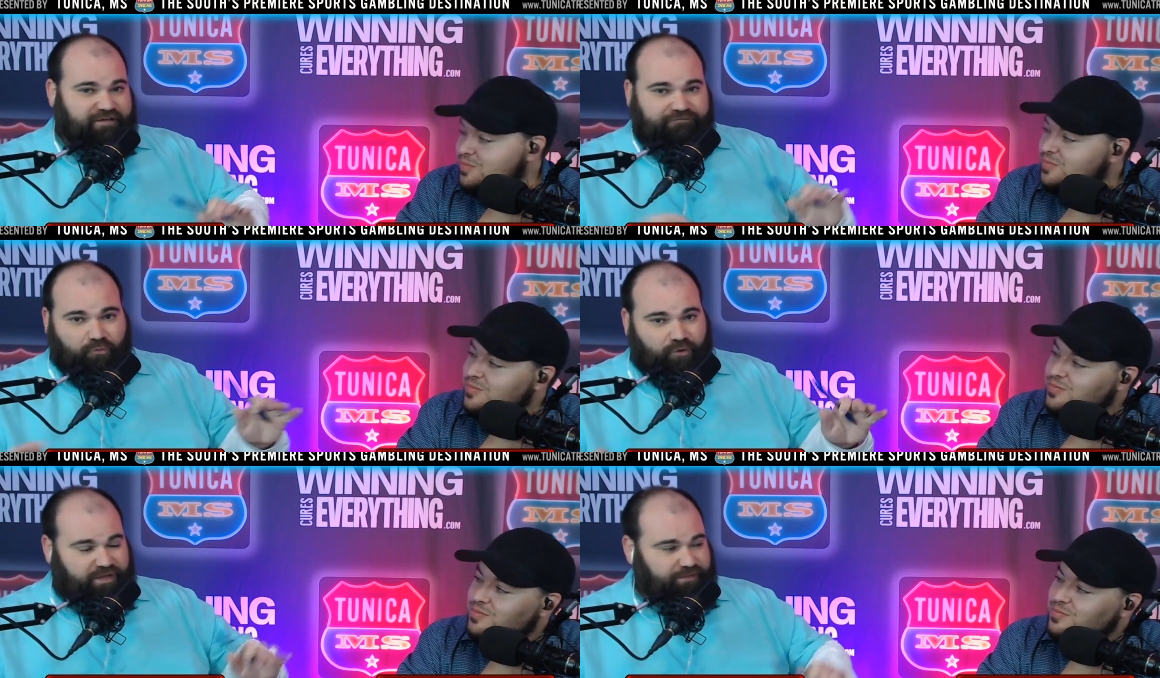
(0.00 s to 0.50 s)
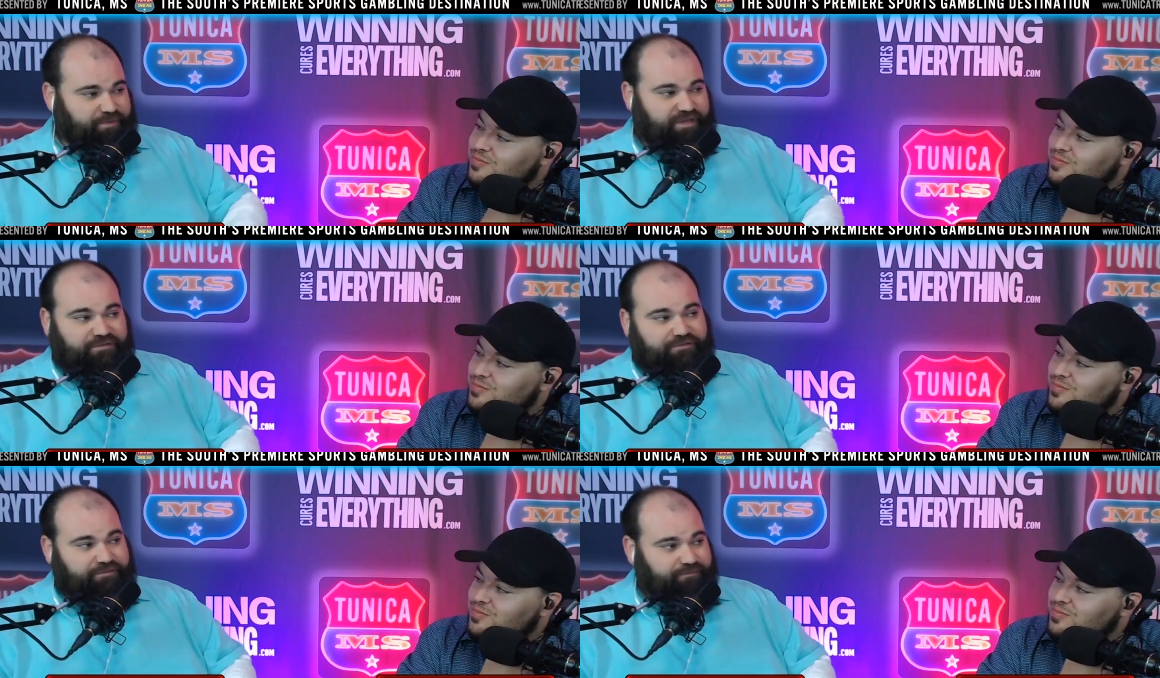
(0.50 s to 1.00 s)
Speaker 1: 40
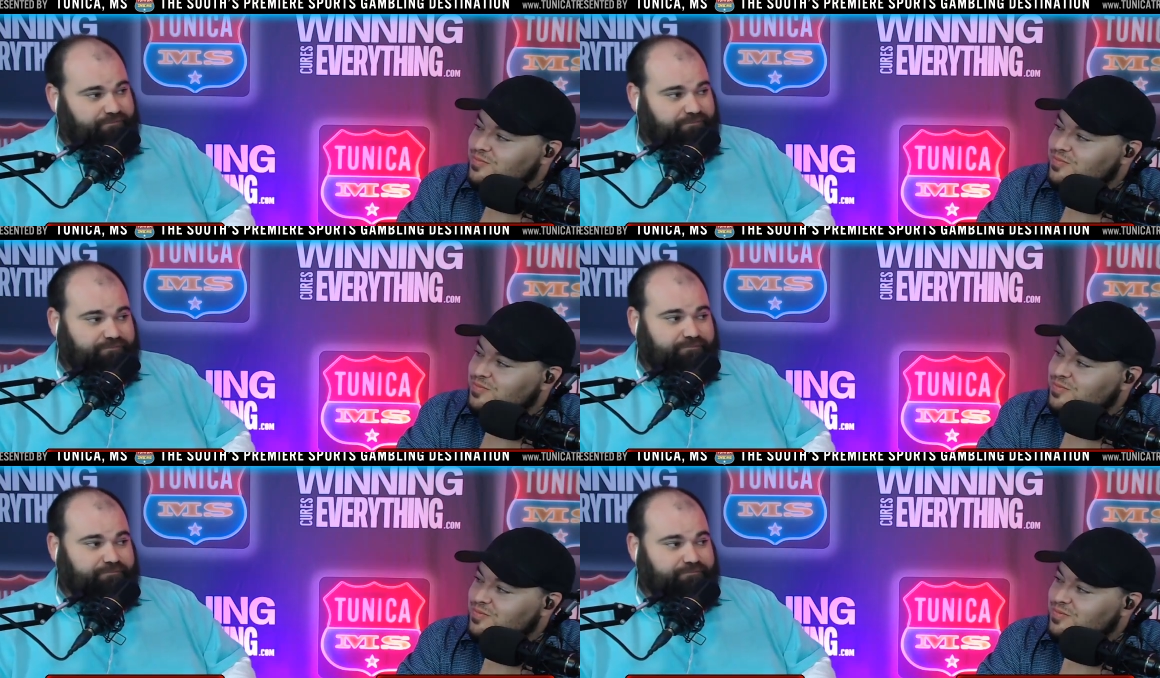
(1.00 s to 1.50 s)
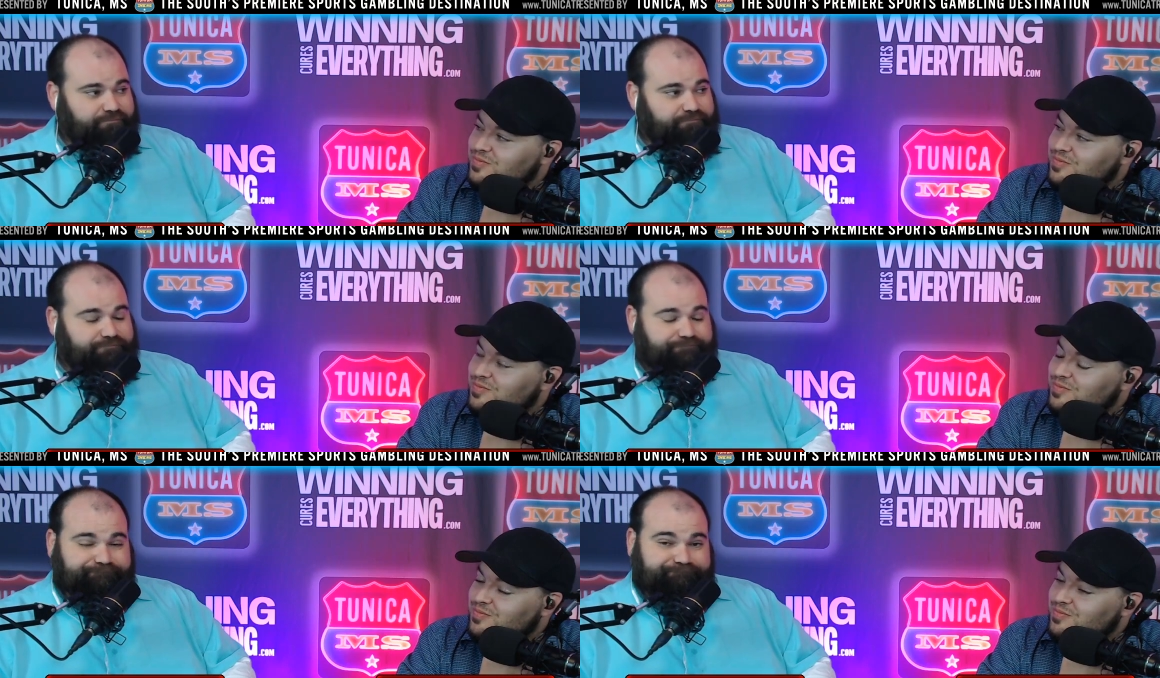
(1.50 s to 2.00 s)
apiece.
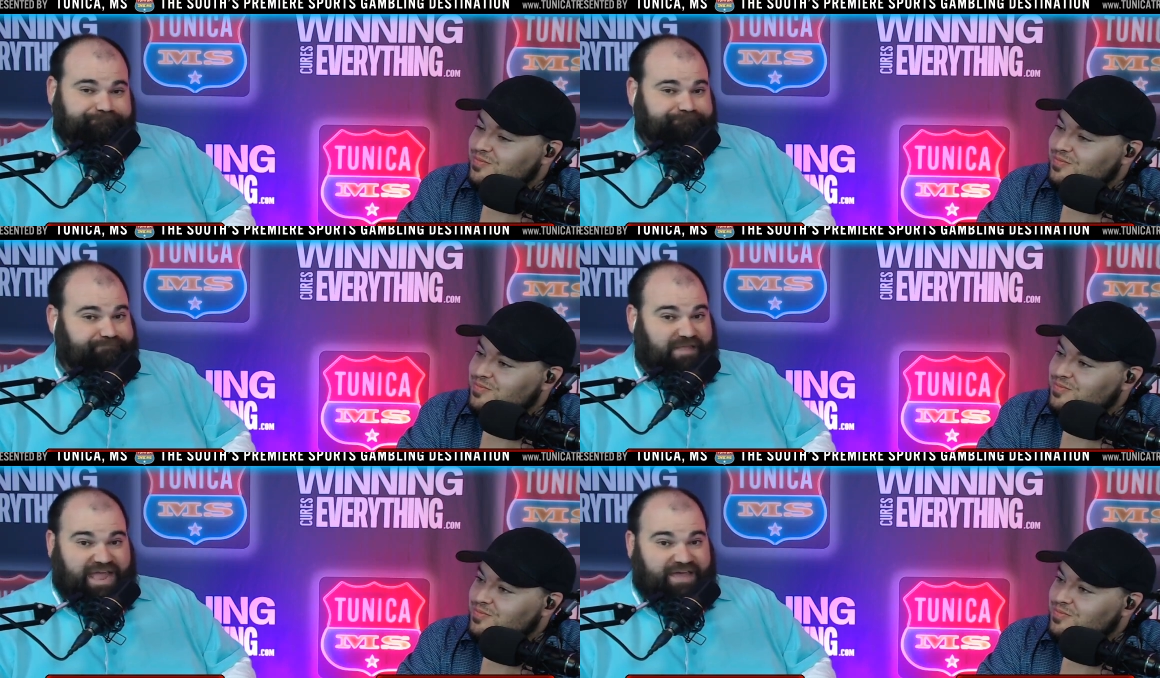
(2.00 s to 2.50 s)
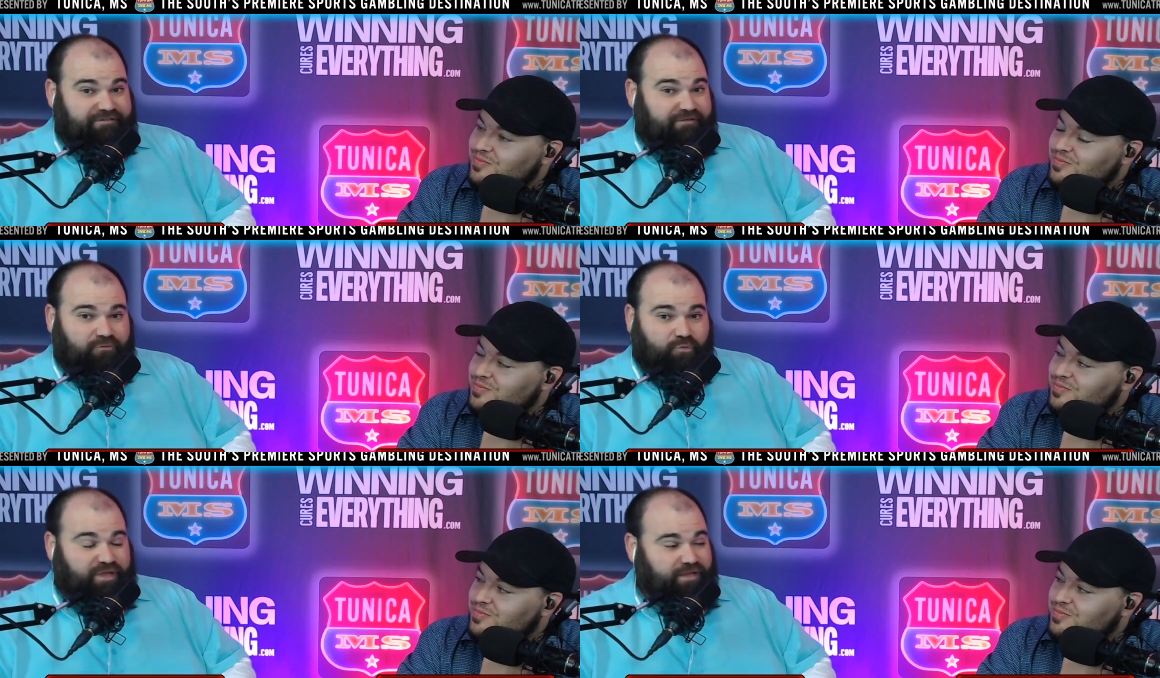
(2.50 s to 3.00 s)
They have
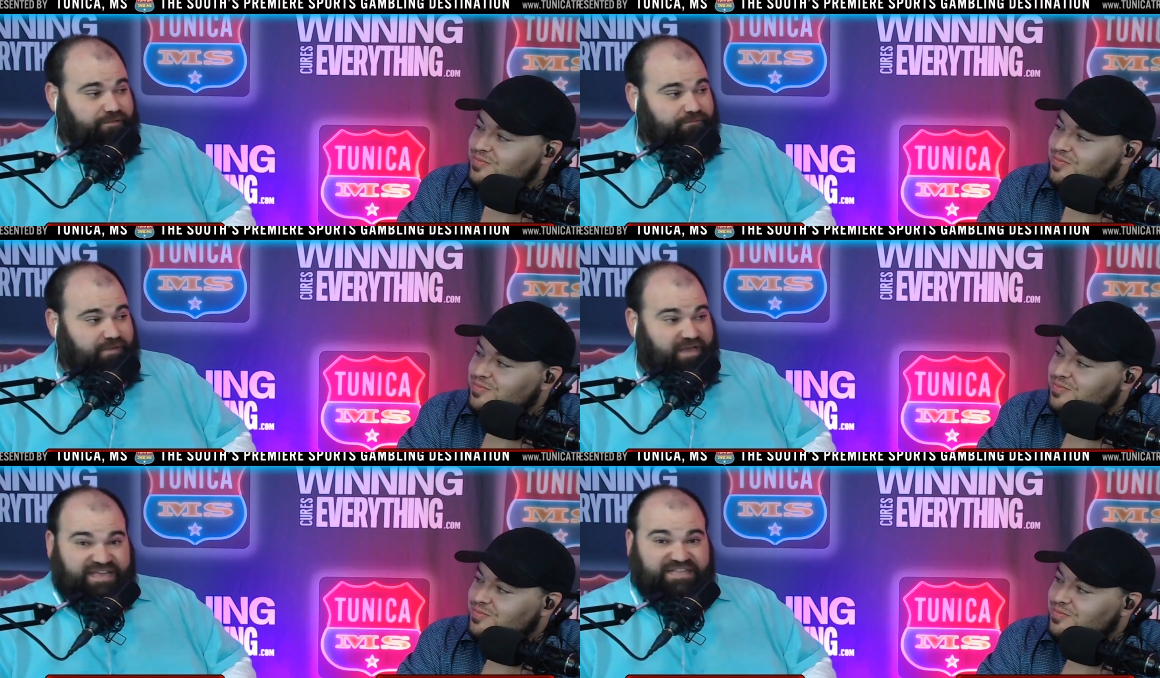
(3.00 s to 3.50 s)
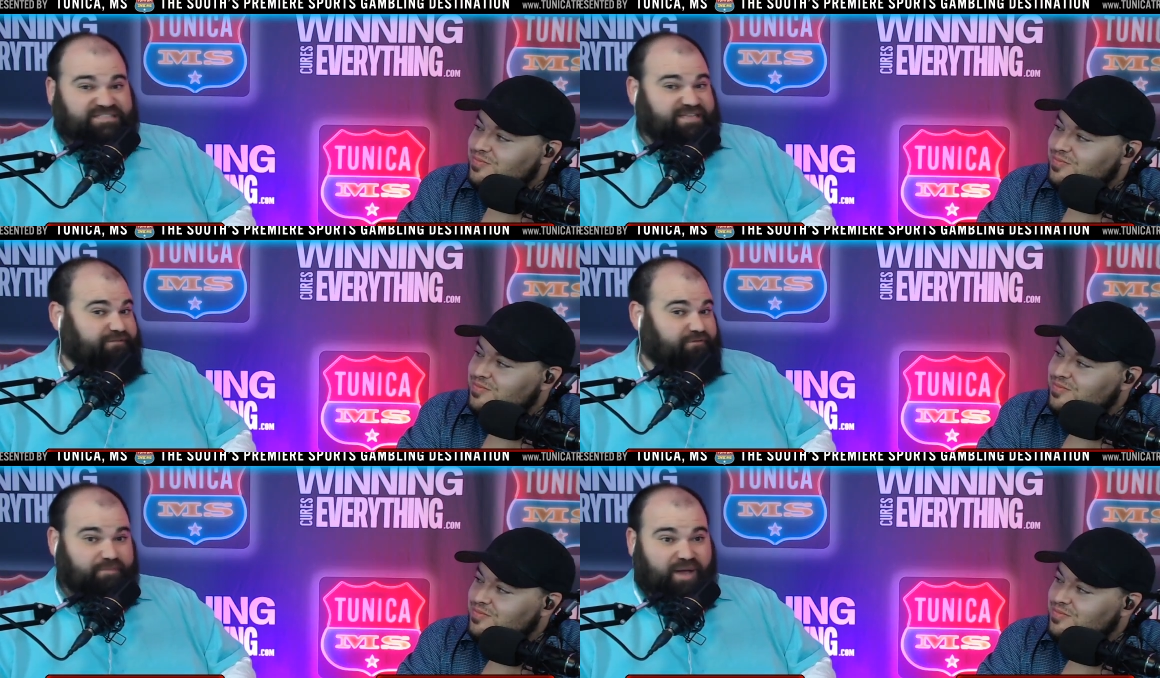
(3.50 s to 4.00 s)
every week against
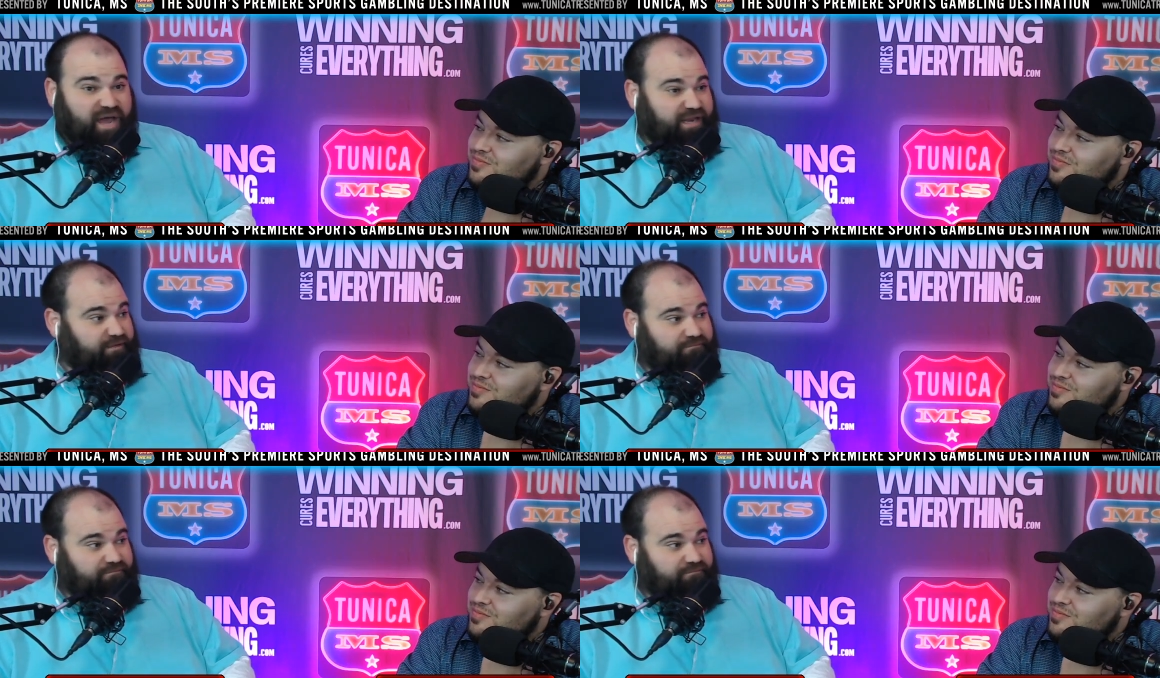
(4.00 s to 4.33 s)
everybody.